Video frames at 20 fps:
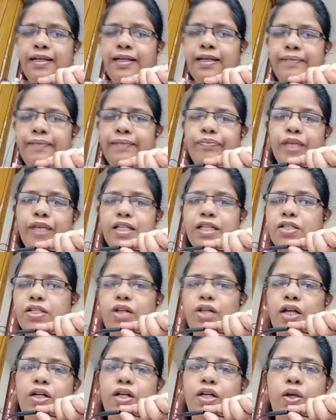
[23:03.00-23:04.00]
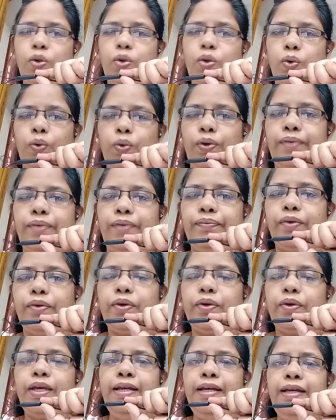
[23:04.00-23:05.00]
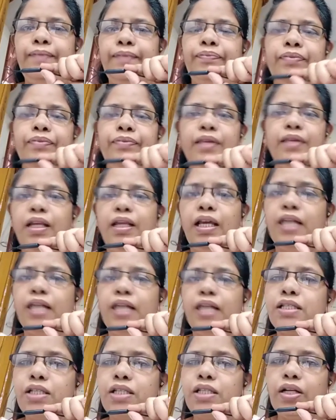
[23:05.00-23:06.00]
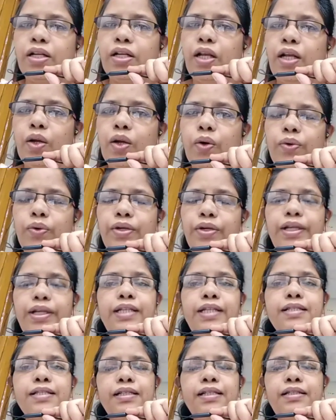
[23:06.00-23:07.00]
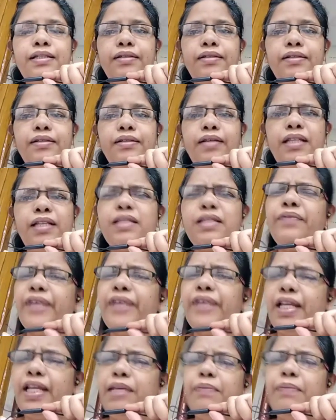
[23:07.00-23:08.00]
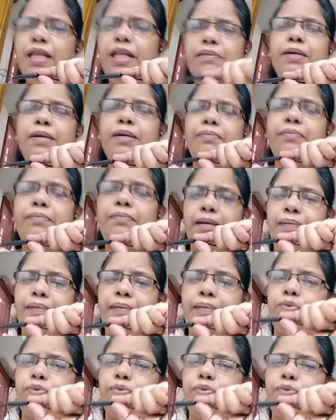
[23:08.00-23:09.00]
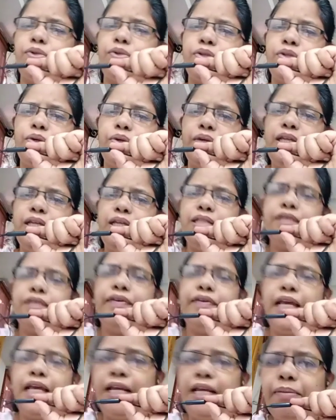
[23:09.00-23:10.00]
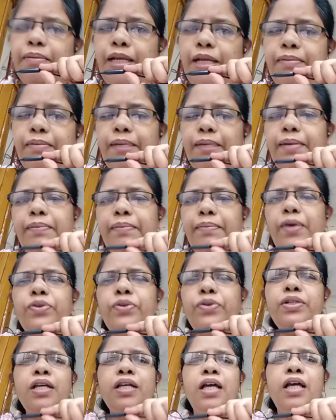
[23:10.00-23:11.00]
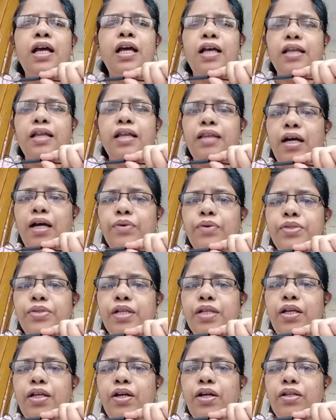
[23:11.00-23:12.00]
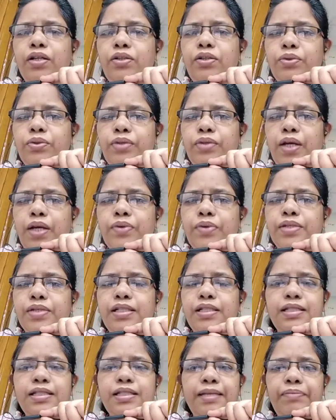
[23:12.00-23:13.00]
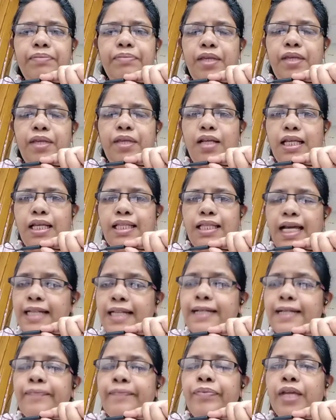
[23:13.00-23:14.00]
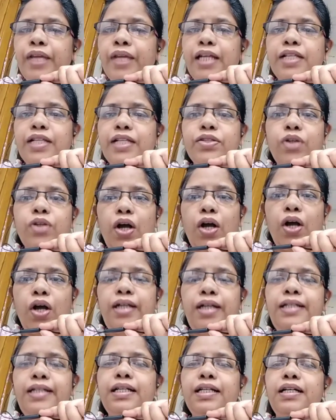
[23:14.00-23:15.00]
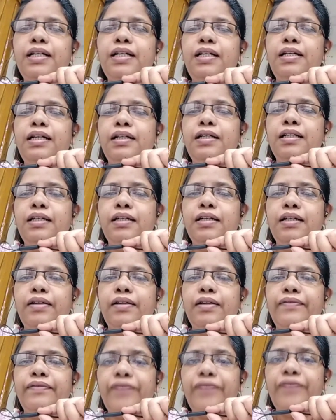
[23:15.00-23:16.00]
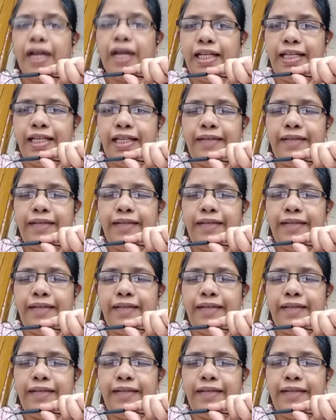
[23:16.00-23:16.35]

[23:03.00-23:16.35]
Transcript: it's not loan, okay? It's not loan, it's a very minimum amount, okay? It's a very minimum amount, 1,000 or 2,000, something like that. It is called vari.